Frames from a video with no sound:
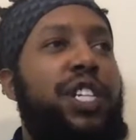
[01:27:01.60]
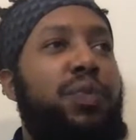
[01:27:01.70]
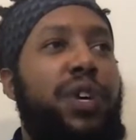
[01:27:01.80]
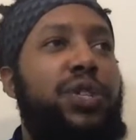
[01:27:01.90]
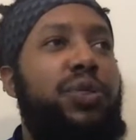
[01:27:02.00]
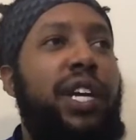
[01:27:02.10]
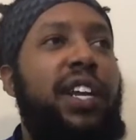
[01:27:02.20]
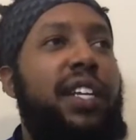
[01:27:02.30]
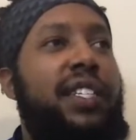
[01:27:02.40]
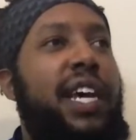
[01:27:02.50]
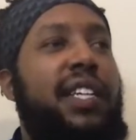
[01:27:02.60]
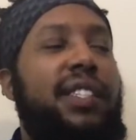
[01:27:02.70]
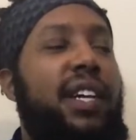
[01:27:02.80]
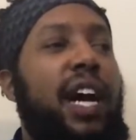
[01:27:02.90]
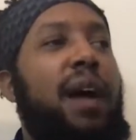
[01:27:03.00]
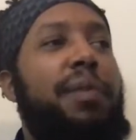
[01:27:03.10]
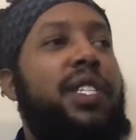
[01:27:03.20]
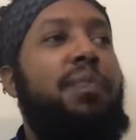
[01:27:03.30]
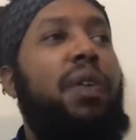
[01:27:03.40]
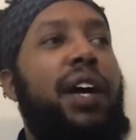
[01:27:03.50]
where you getting it texts and comments,
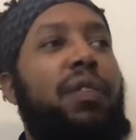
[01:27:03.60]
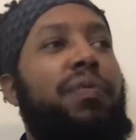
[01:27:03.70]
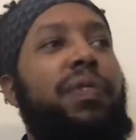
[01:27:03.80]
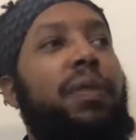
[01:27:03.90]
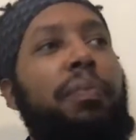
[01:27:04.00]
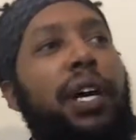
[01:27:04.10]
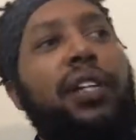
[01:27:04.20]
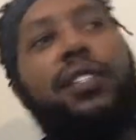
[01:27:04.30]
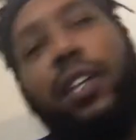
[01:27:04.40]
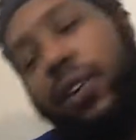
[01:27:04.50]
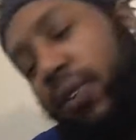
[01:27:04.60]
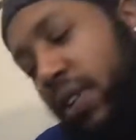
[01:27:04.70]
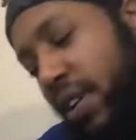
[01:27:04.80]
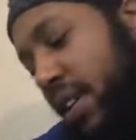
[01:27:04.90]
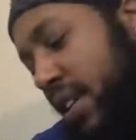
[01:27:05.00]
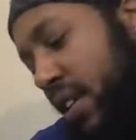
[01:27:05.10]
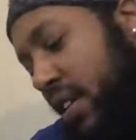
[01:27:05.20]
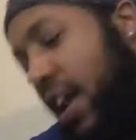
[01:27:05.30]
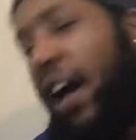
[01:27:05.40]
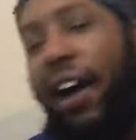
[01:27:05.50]
it probably don't feel better. So
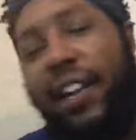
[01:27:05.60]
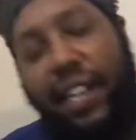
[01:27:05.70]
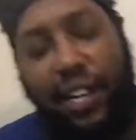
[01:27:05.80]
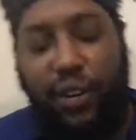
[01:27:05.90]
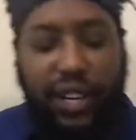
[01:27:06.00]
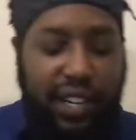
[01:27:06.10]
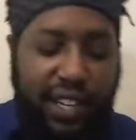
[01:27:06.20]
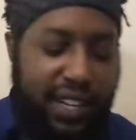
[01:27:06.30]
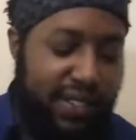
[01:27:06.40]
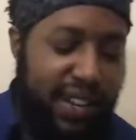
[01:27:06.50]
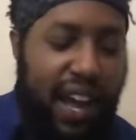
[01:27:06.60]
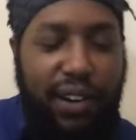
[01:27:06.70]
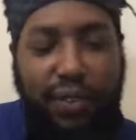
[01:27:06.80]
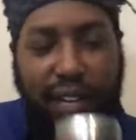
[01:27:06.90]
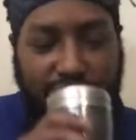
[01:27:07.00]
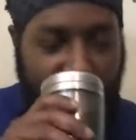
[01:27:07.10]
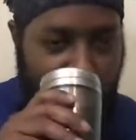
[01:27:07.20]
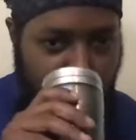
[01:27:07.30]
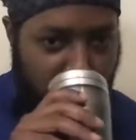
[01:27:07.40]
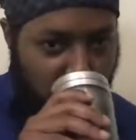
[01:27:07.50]
nah, I didn't know that. I don't like
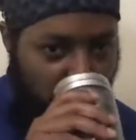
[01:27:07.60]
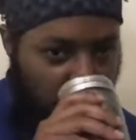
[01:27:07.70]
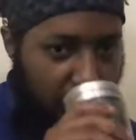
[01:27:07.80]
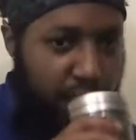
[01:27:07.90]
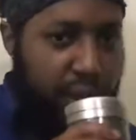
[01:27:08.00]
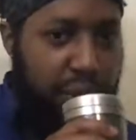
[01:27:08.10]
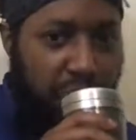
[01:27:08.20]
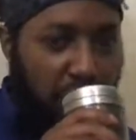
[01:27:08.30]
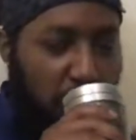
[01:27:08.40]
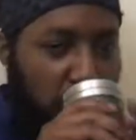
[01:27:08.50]
that. I'll just drink.